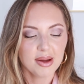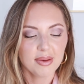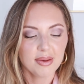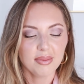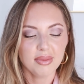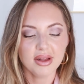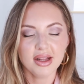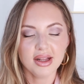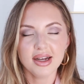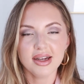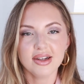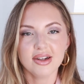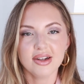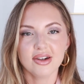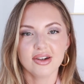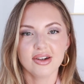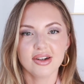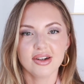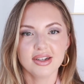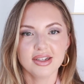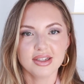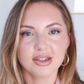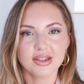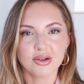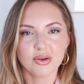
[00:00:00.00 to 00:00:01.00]

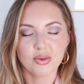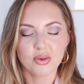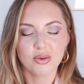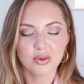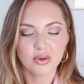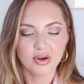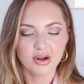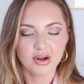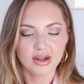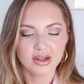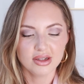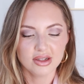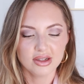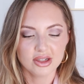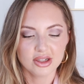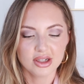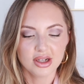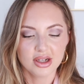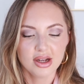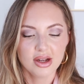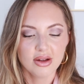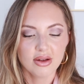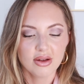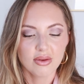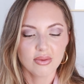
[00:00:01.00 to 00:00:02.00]
blackcurrant, orange,
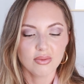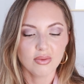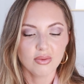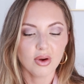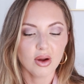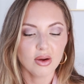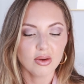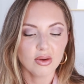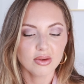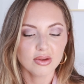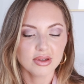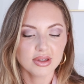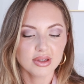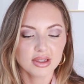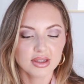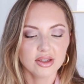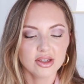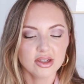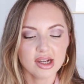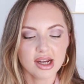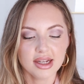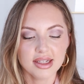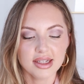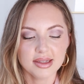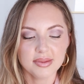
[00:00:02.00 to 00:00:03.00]
rose,
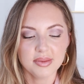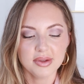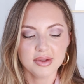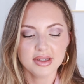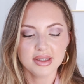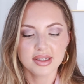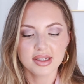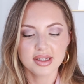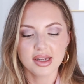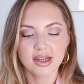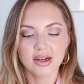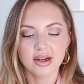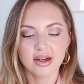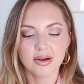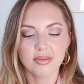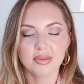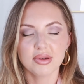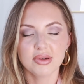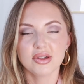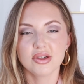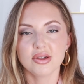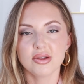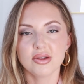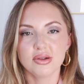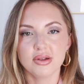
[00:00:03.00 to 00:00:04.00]
jasmine, cedar,
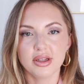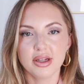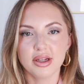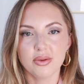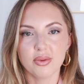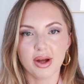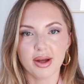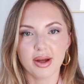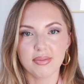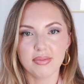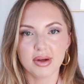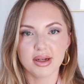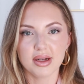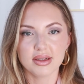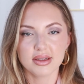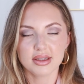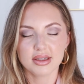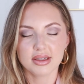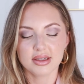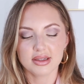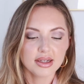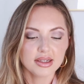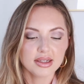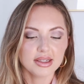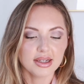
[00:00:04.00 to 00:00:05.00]
patchouli, white
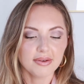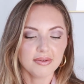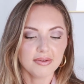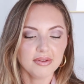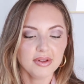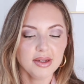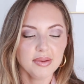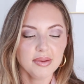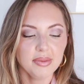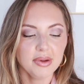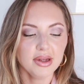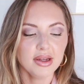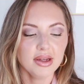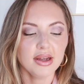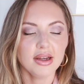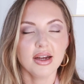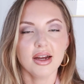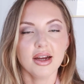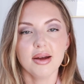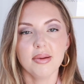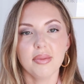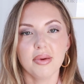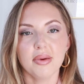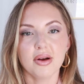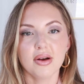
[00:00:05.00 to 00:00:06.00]
musk. Definitely picking
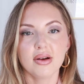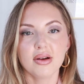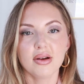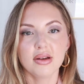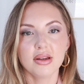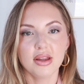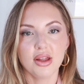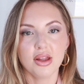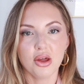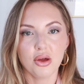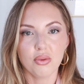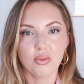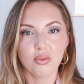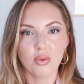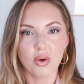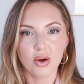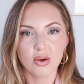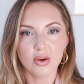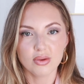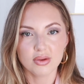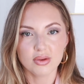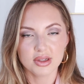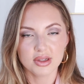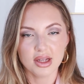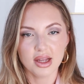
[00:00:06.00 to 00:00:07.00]
up on the
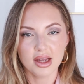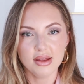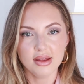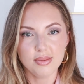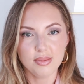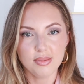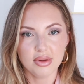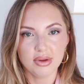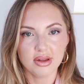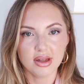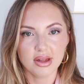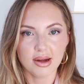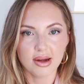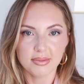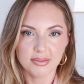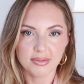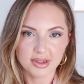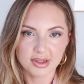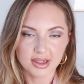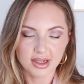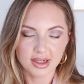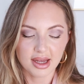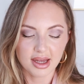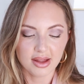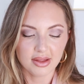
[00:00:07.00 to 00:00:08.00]
rose and the plum
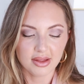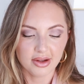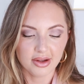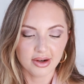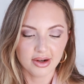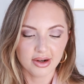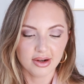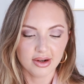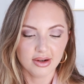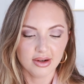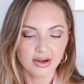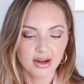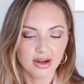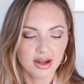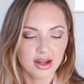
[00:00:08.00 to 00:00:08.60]
together.